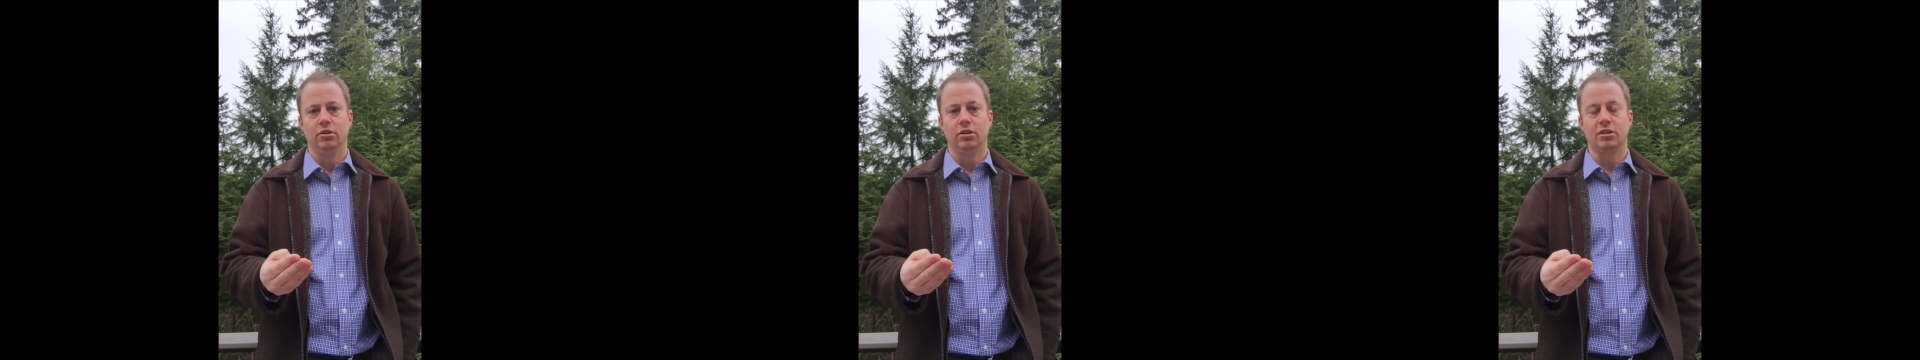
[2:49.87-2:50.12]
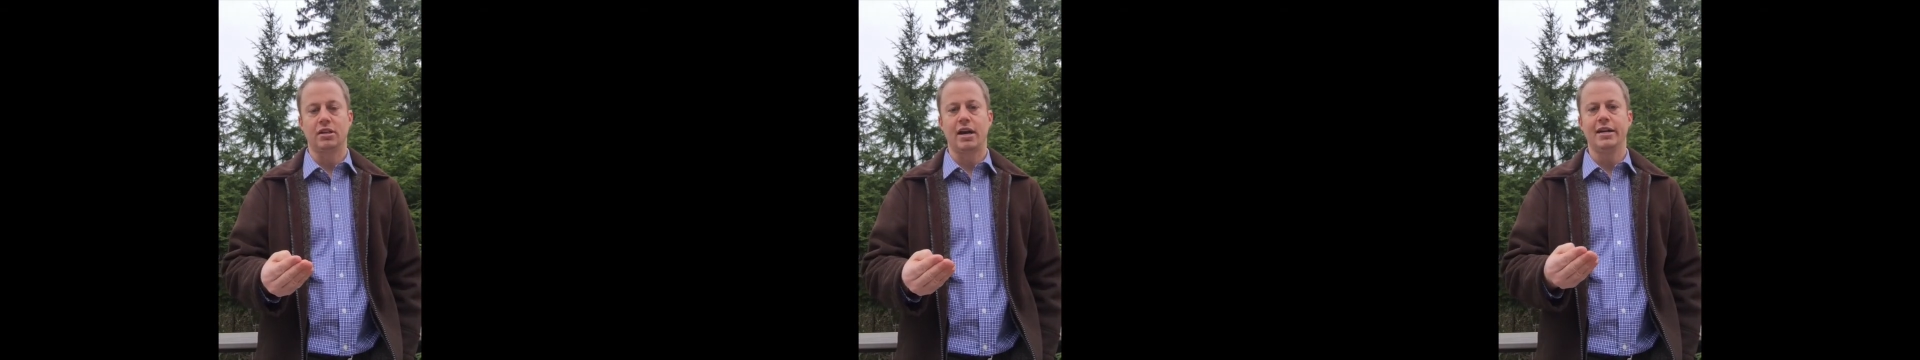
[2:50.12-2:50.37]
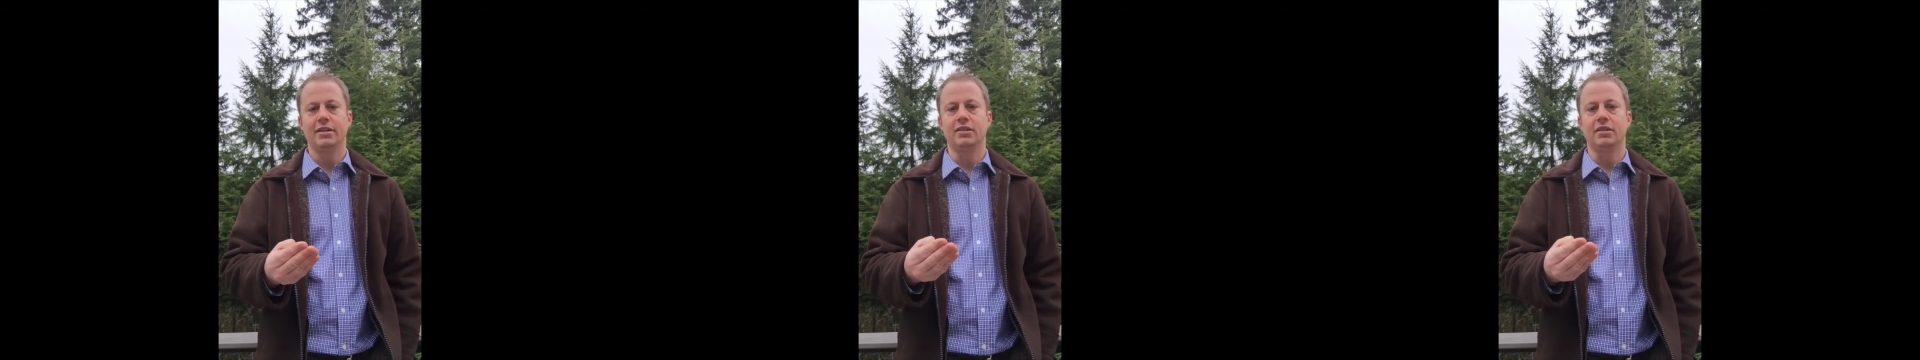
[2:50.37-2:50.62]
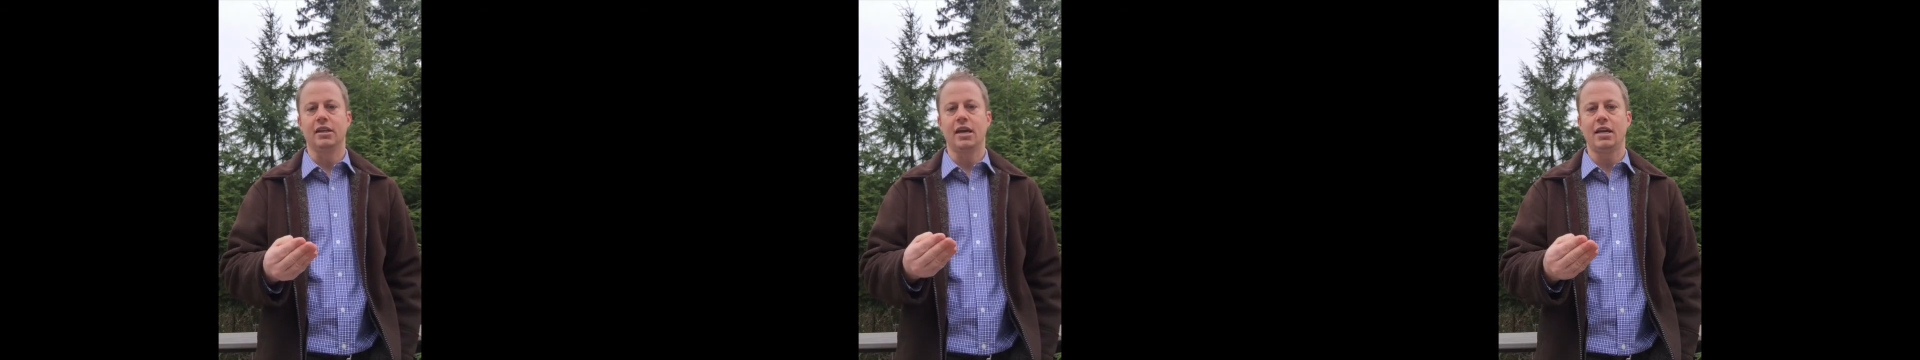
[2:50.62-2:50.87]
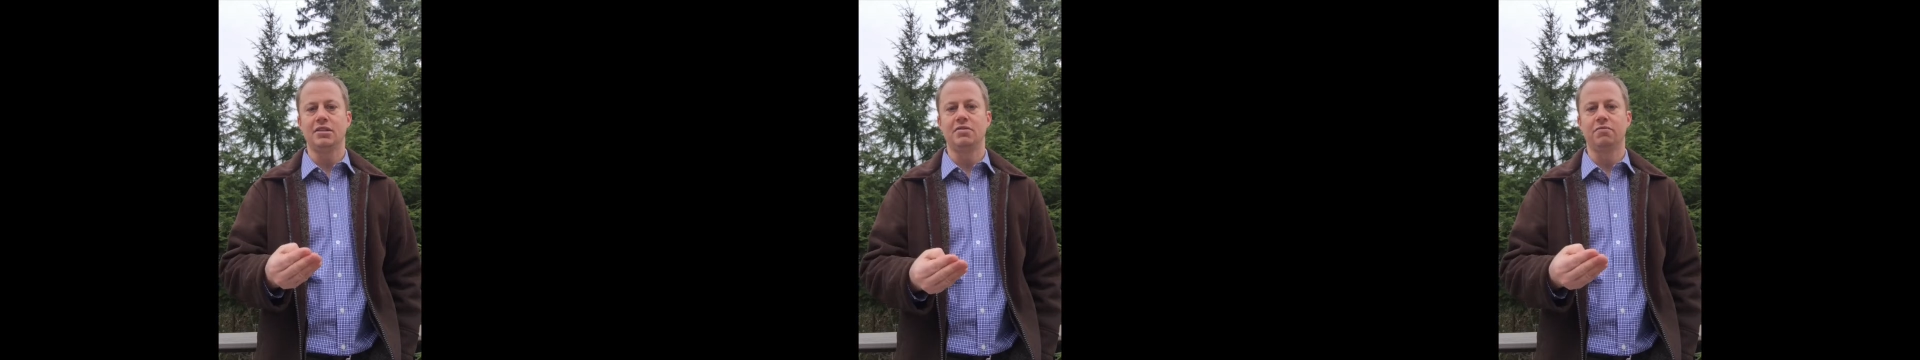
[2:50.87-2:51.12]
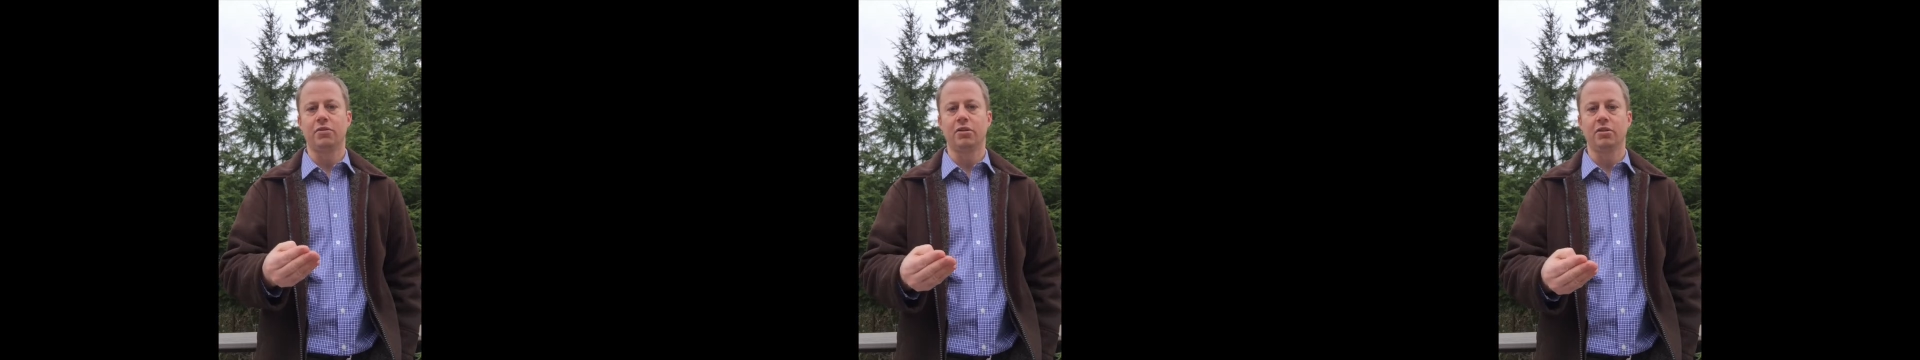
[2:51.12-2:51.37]
decide that the case
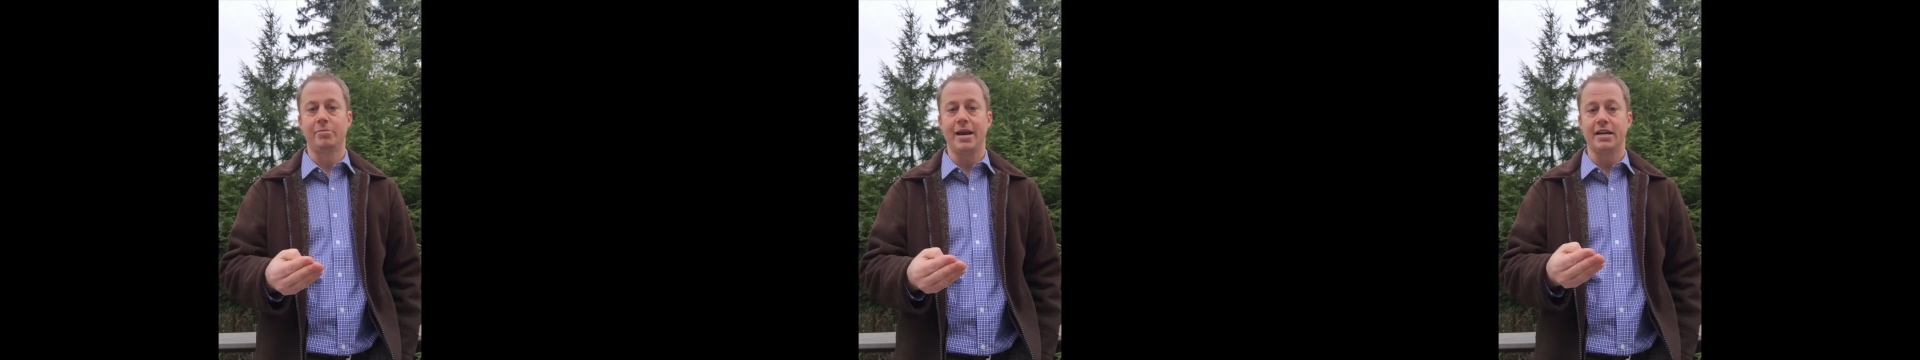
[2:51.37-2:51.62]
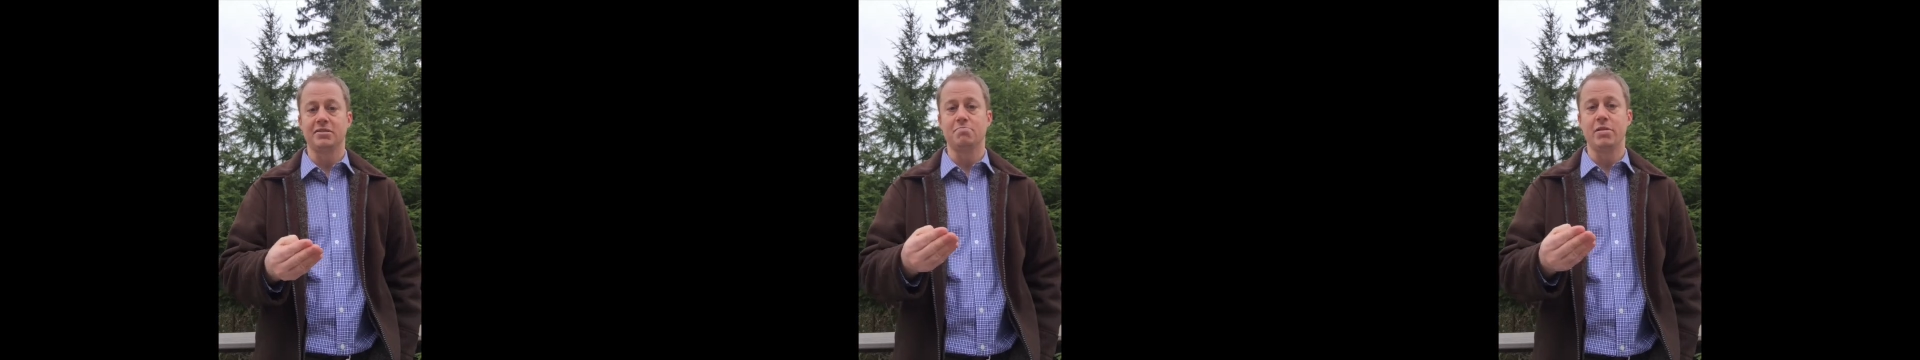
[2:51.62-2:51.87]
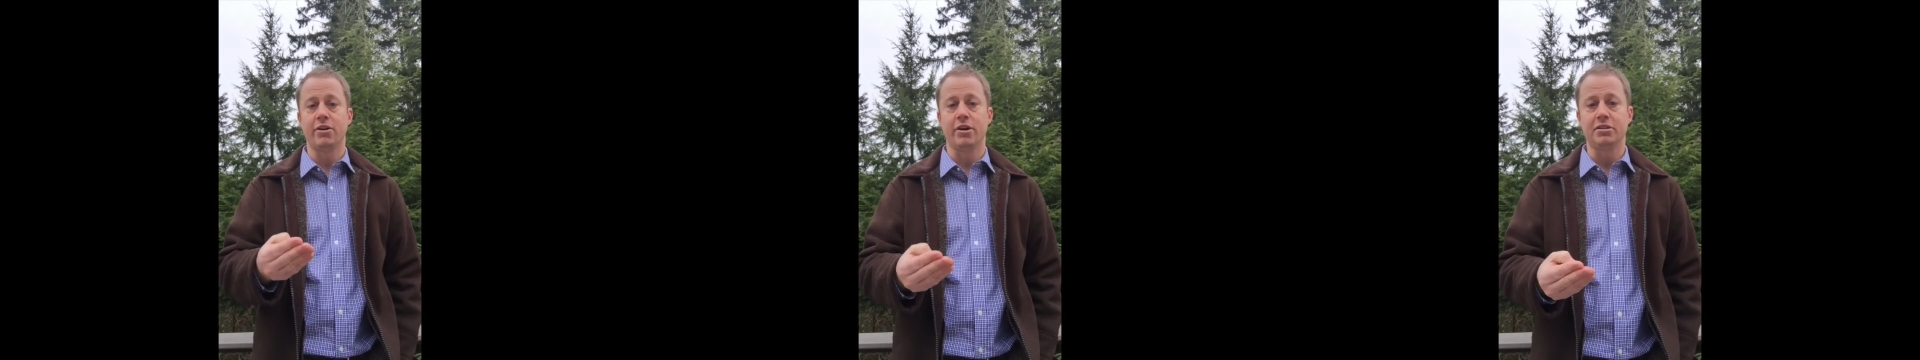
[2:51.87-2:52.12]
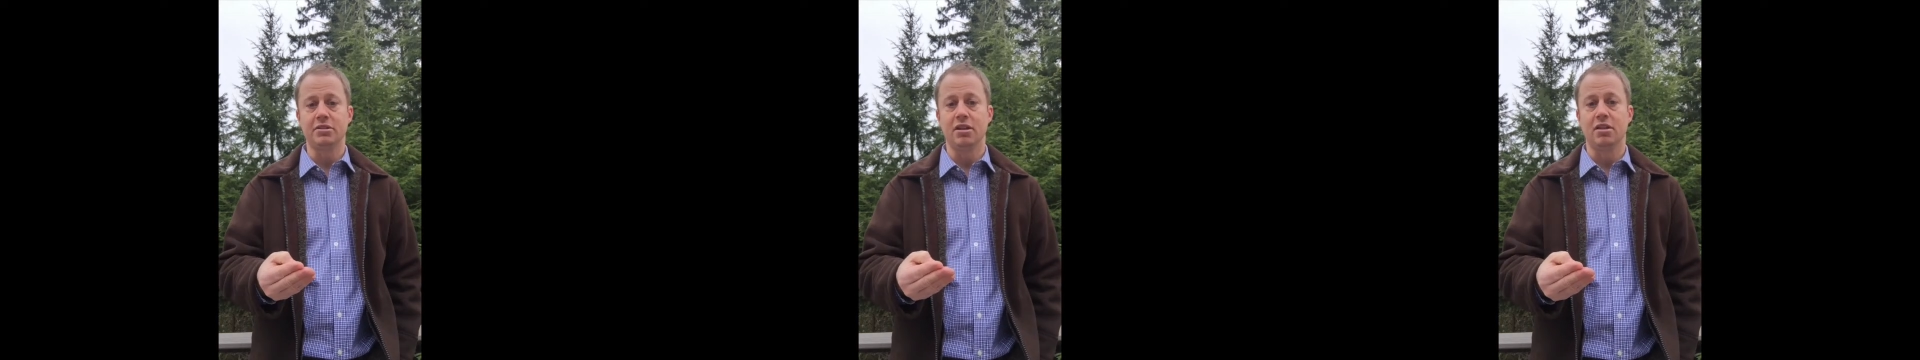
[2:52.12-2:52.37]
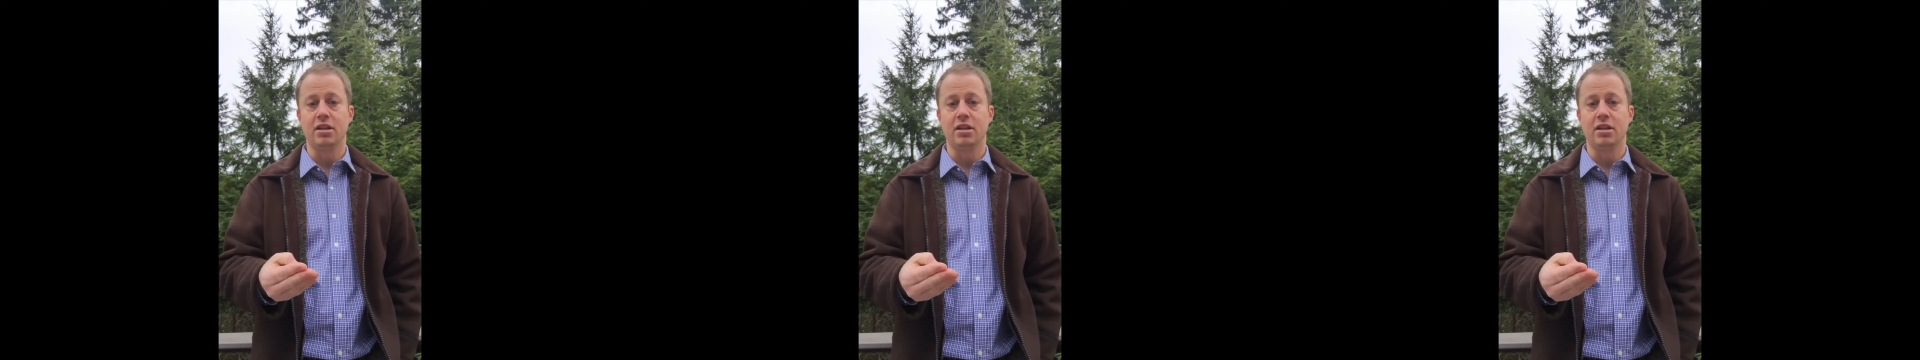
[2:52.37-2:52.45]
in front of them has merit,